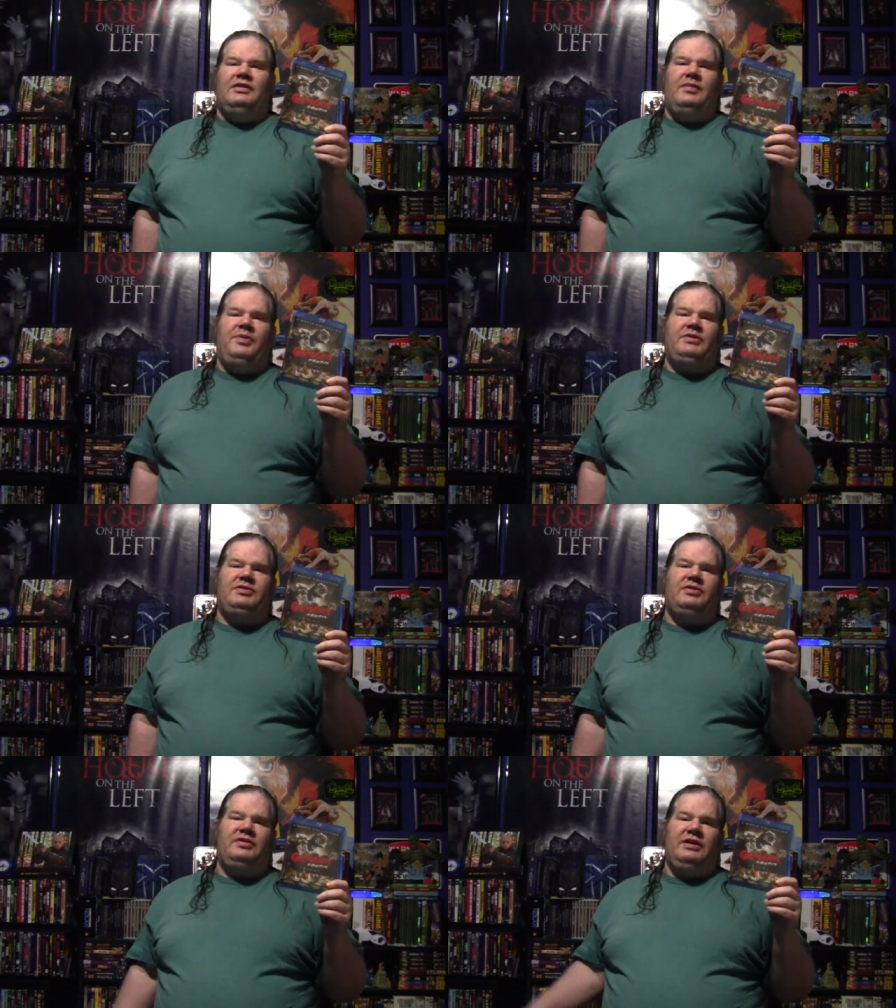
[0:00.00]
The
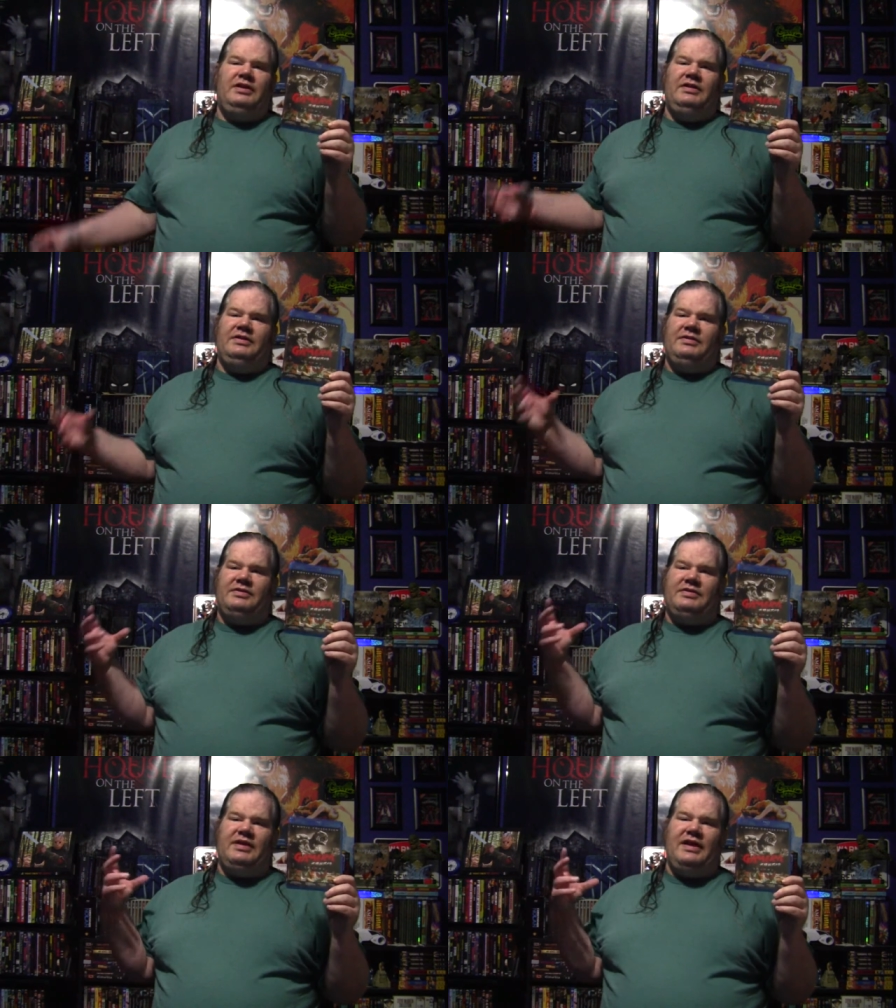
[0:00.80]
picture
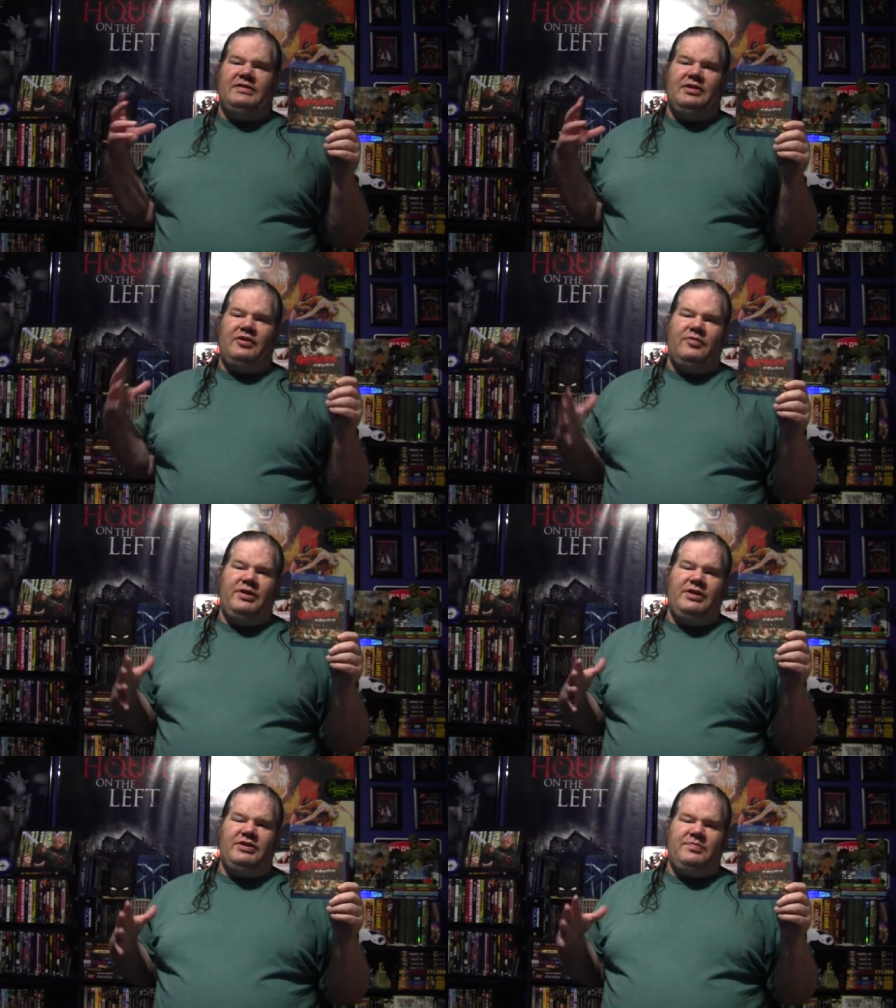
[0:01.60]
is nice and
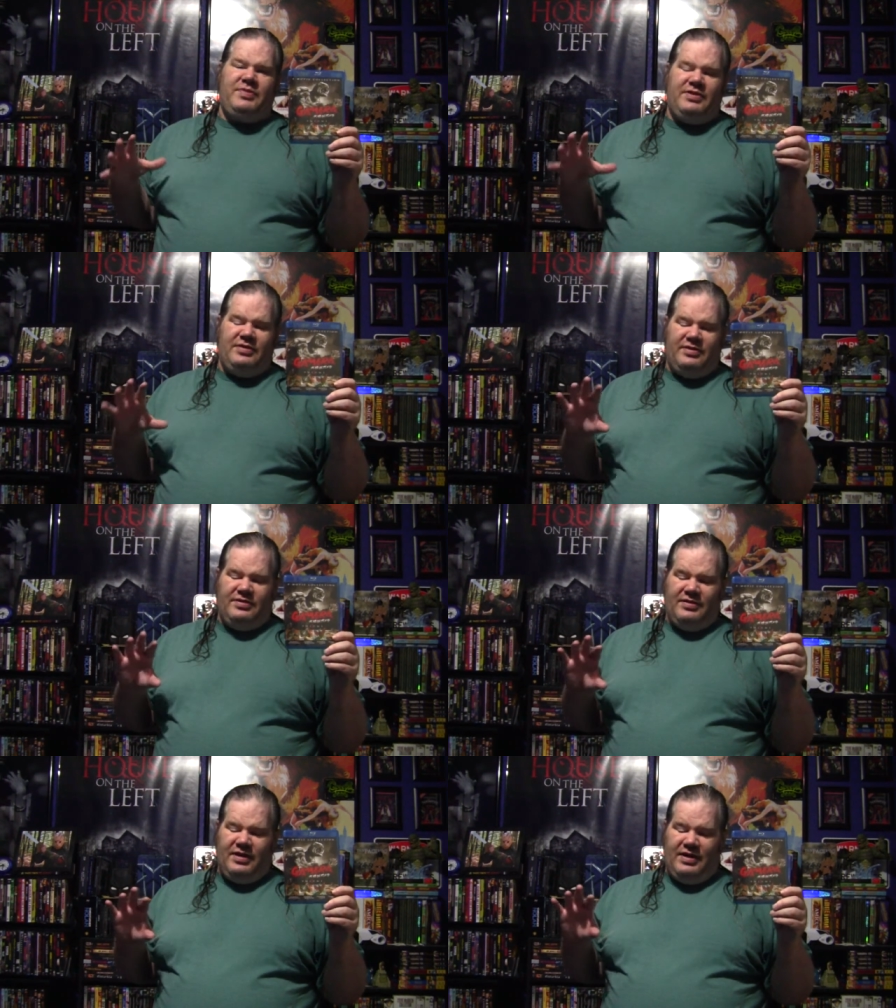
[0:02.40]
crisp.
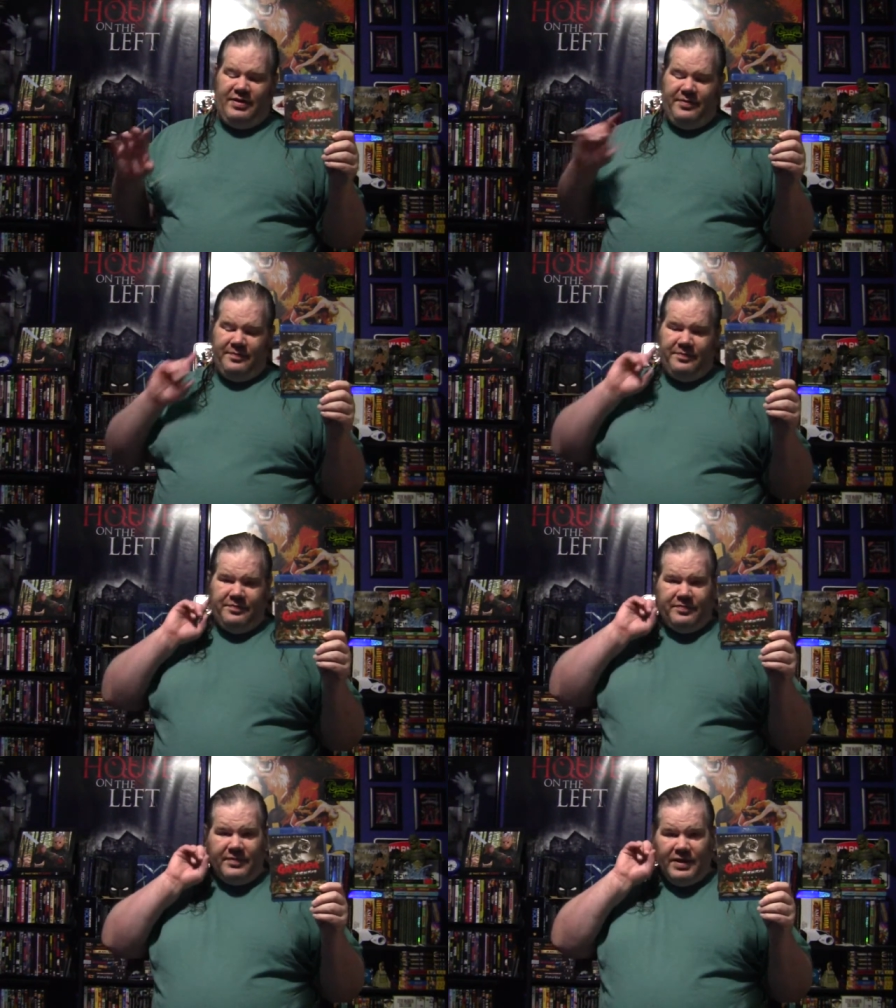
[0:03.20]
There
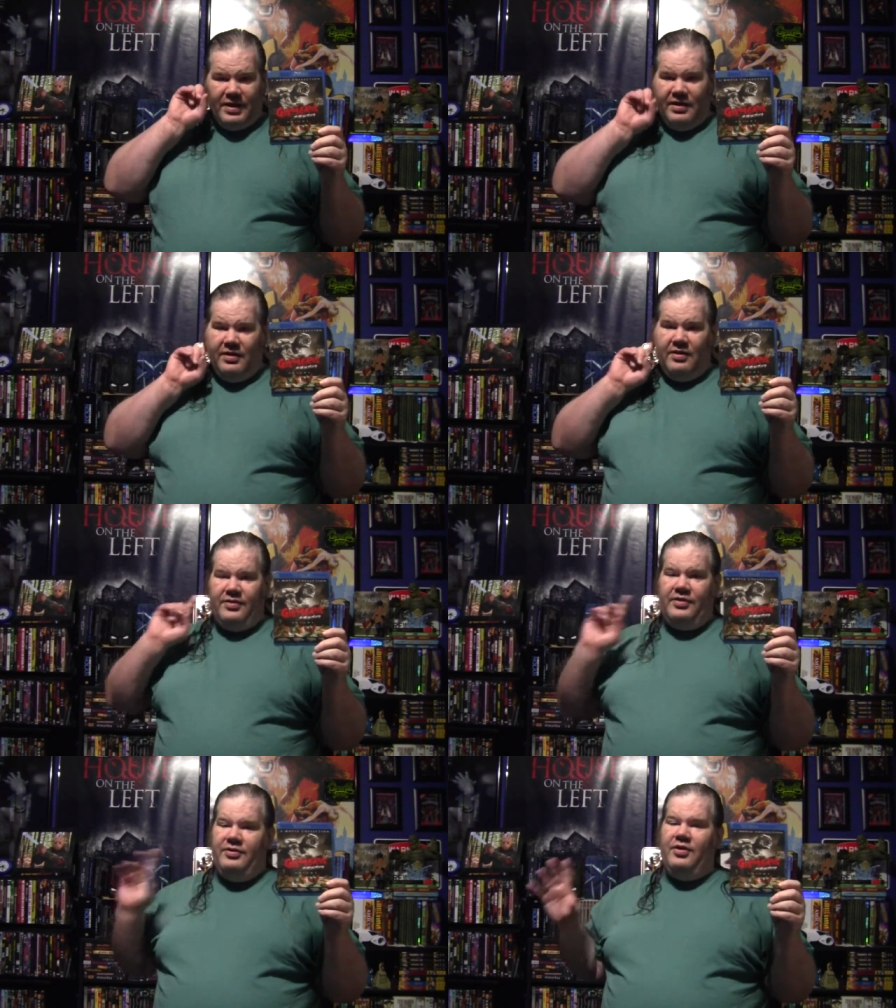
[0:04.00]

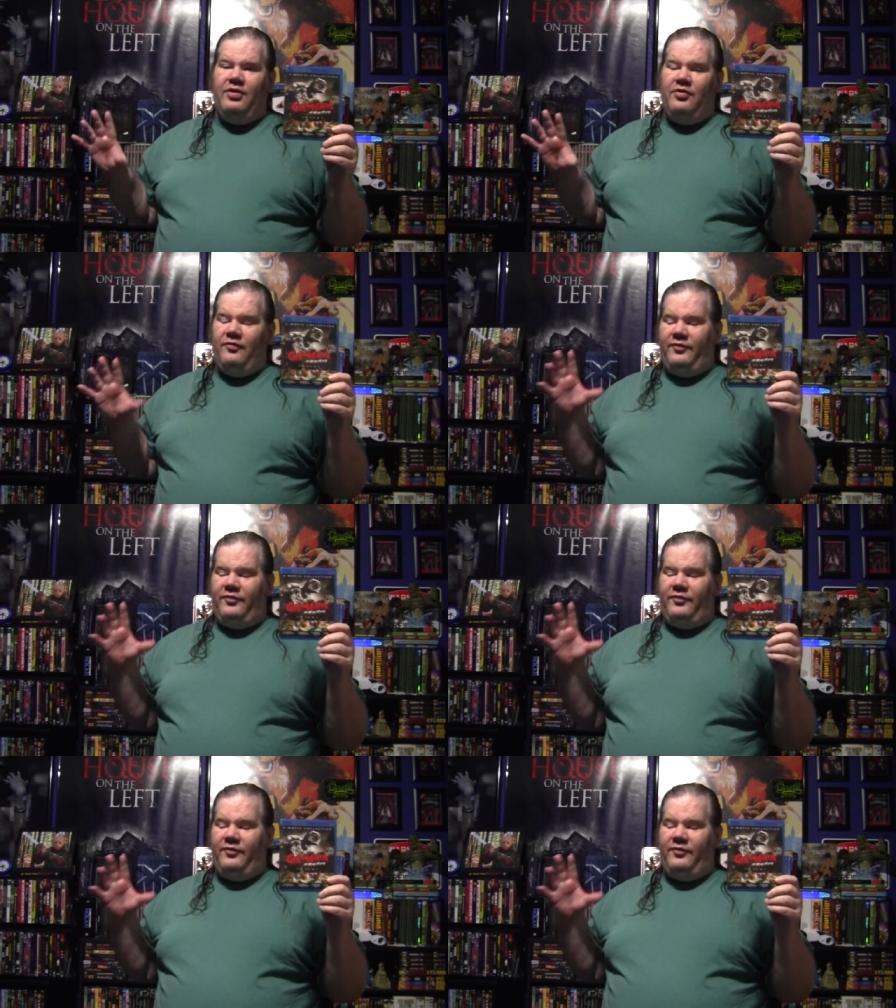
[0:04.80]
are no